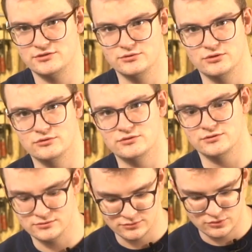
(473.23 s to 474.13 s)
You don't
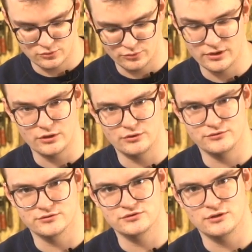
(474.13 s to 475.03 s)
wear out
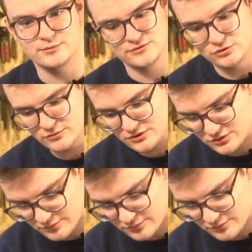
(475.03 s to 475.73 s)
your straps so much